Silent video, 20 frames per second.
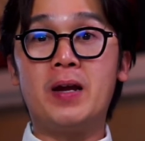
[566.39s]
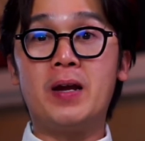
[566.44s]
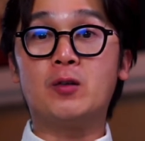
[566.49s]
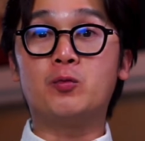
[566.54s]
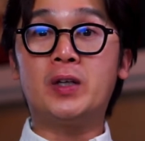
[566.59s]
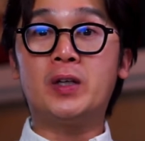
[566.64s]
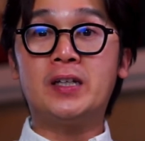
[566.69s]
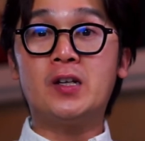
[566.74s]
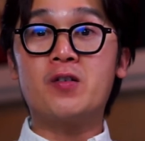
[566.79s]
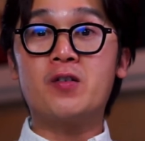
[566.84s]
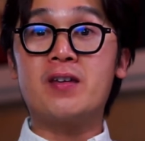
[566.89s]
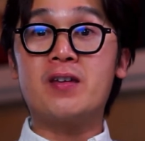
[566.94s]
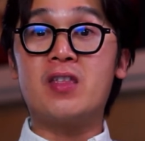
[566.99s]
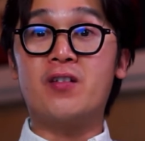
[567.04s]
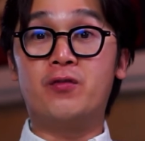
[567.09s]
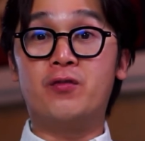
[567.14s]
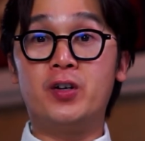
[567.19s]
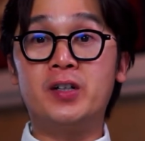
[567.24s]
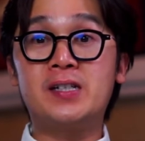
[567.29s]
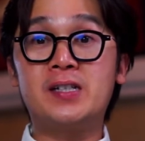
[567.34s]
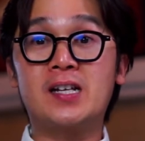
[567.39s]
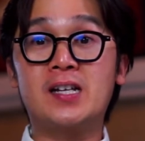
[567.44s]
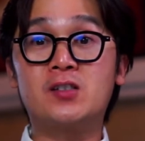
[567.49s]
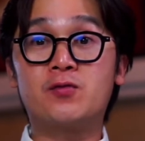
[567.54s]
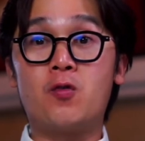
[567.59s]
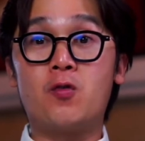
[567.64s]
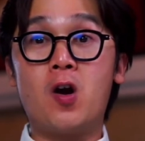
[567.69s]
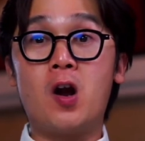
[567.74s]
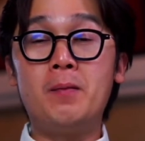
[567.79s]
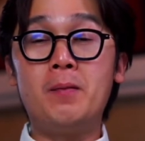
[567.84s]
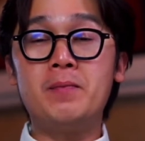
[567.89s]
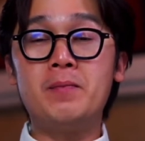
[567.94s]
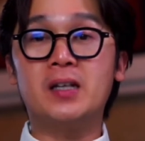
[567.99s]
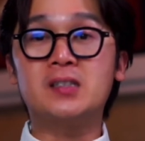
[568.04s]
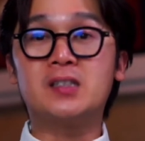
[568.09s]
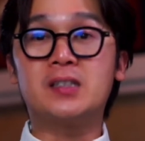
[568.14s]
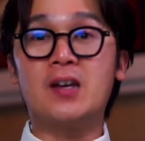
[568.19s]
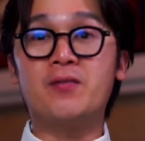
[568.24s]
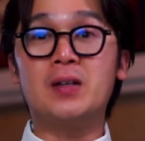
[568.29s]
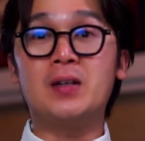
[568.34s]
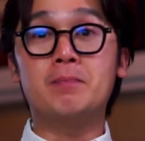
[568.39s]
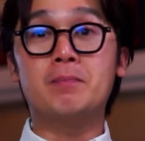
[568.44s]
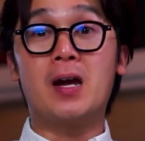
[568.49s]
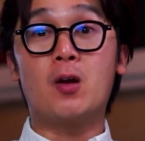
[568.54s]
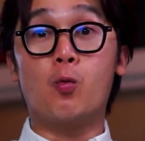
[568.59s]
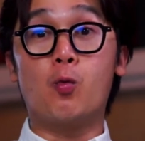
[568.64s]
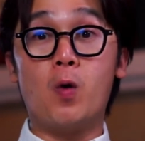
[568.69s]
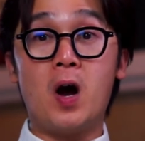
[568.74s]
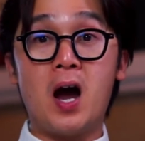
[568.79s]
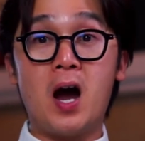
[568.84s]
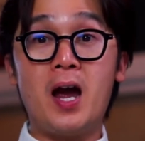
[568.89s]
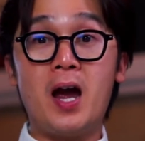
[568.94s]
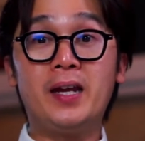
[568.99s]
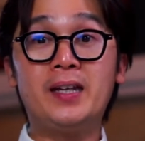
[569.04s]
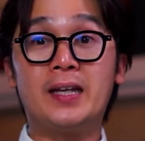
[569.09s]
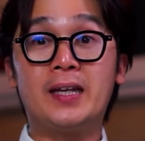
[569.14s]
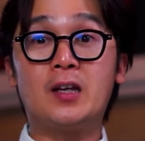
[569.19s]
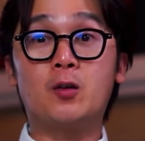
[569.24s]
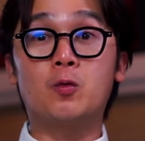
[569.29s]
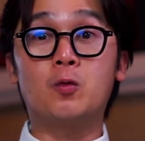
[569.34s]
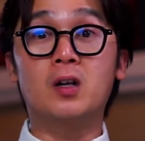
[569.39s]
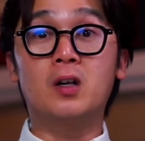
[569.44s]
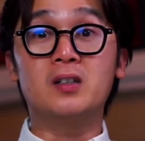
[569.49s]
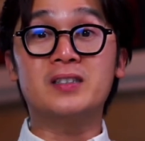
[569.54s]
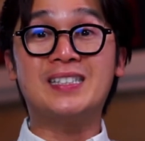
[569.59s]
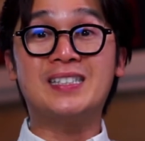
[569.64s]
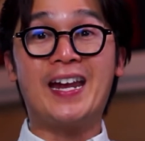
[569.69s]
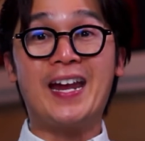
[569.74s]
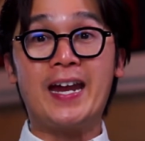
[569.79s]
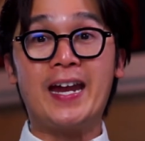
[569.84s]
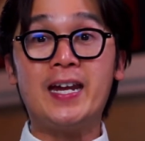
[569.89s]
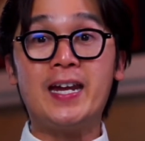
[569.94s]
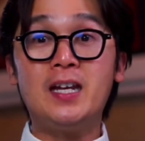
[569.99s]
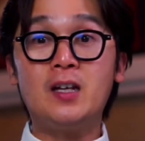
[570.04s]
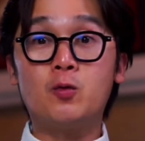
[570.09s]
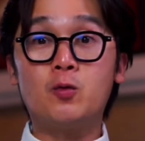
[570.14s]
And we know that the vertex form is given by y equals a,